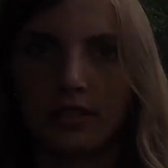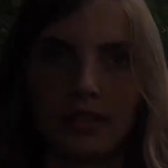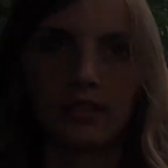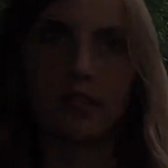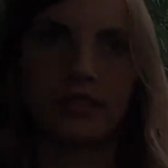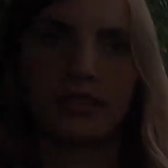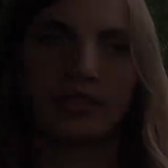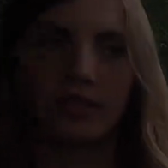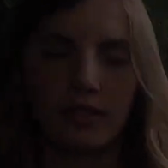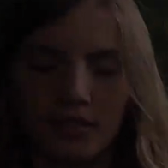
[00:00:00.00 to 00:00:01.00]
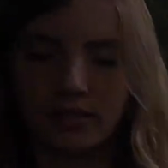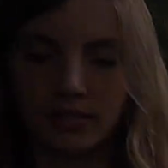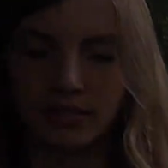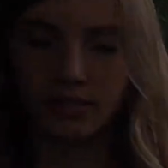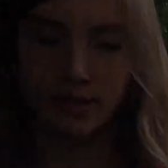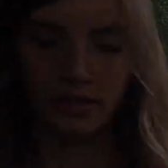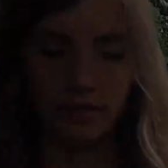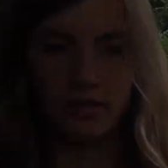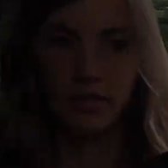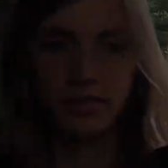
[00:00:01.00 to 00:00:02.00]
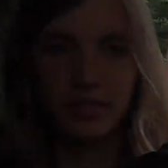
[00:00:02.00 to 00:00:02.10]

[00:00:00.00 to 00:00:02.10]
at our hotel. There was seventeen different